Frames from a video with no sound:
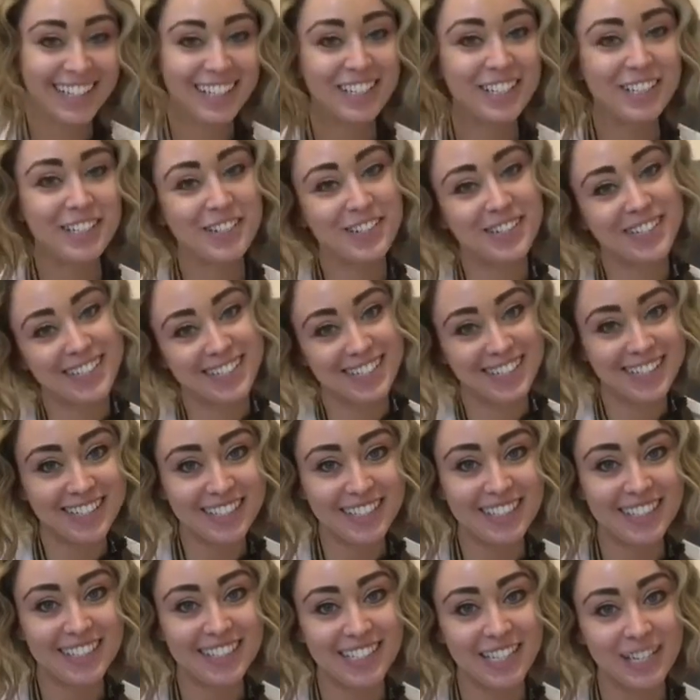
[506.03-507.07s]
So stick
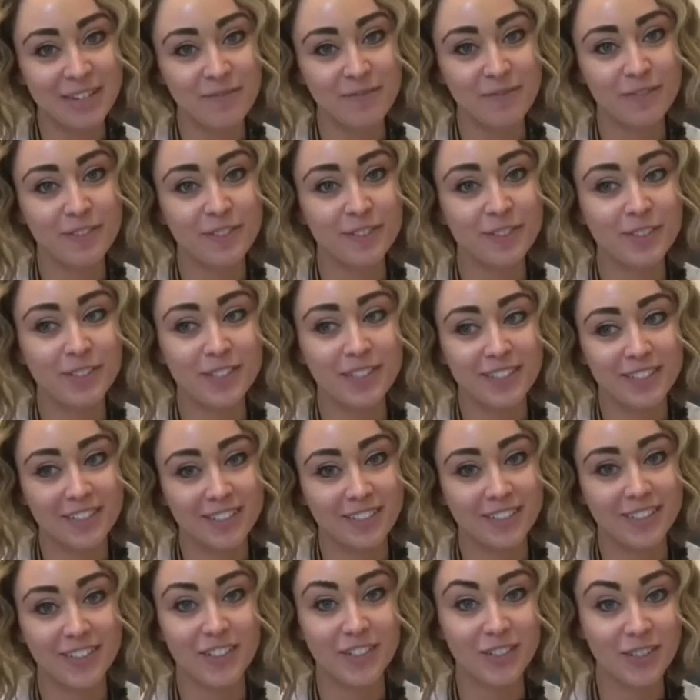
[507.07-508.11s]
to the same foods,
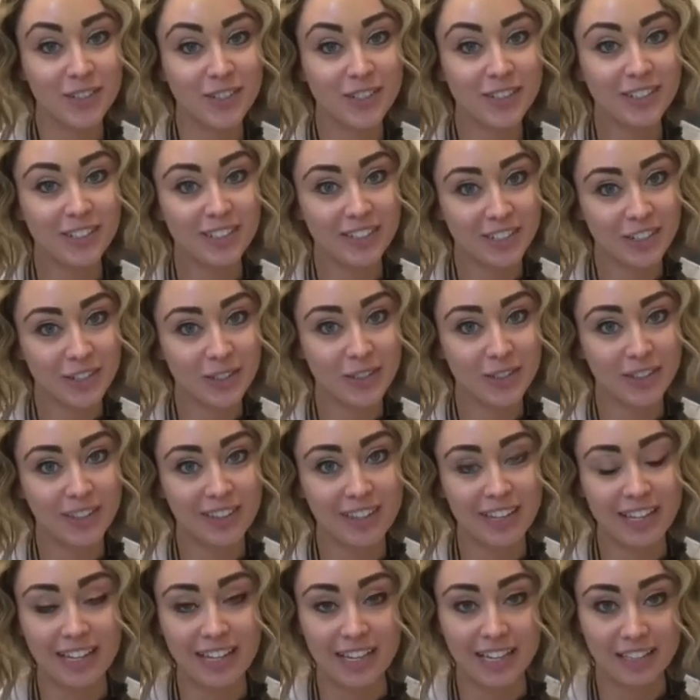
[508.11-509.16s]
do your
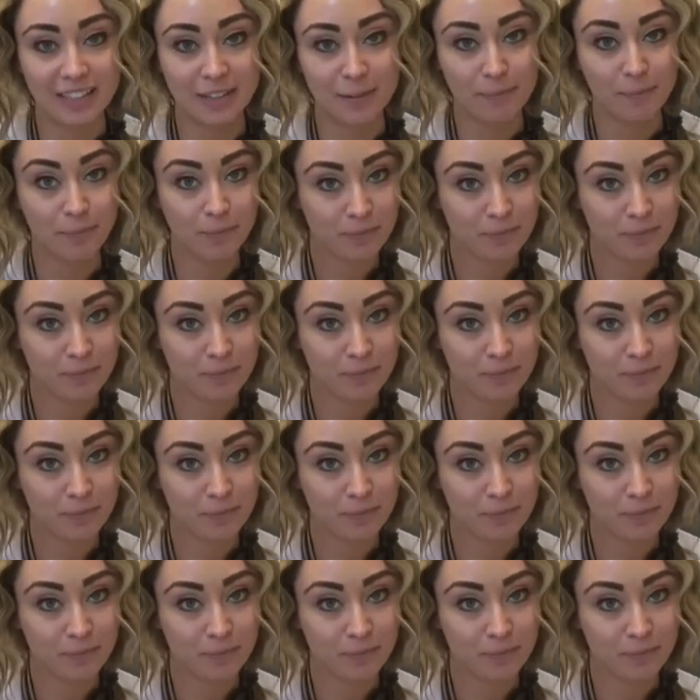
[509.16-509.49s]
thing, and